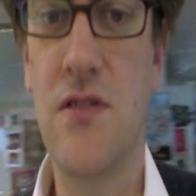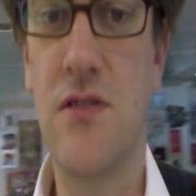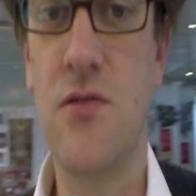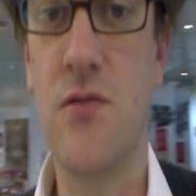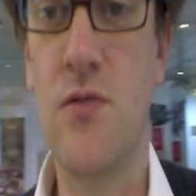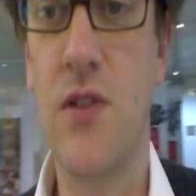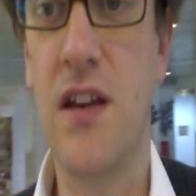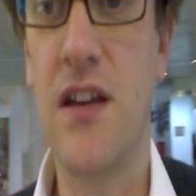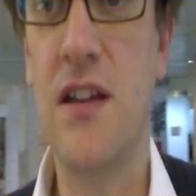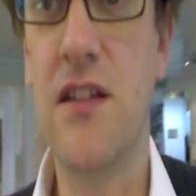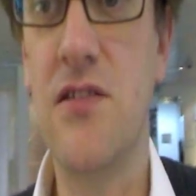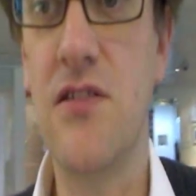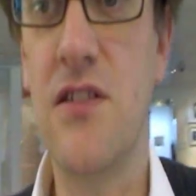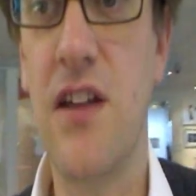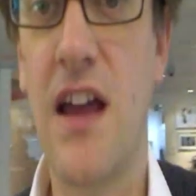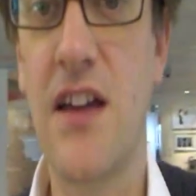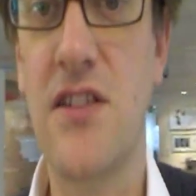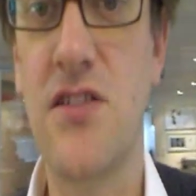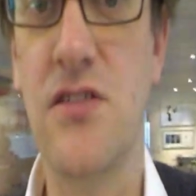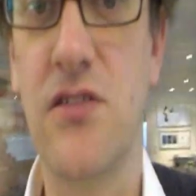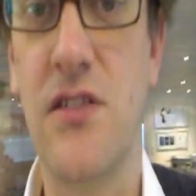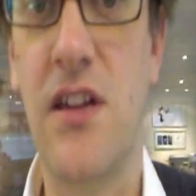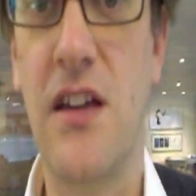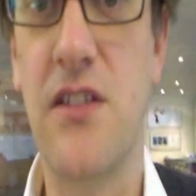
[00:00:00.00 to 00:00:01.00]
to an
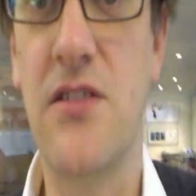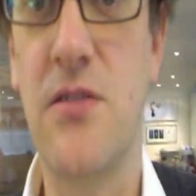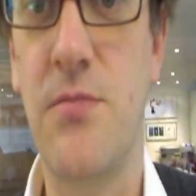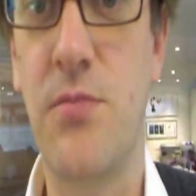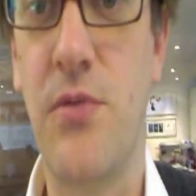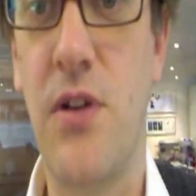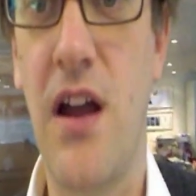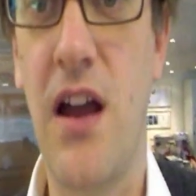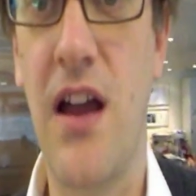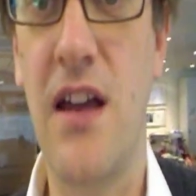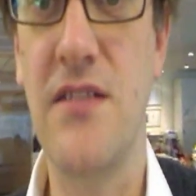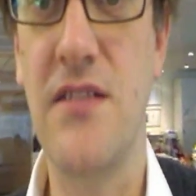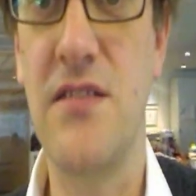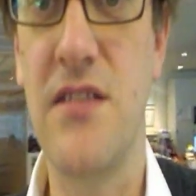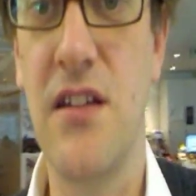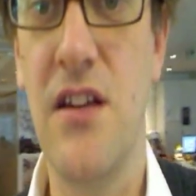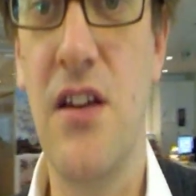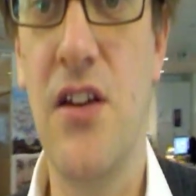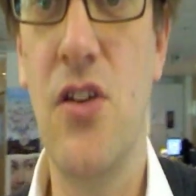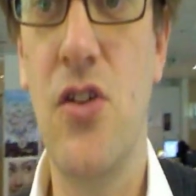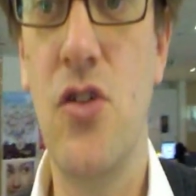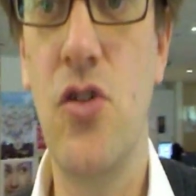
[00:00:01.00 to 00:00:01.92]
international enterprise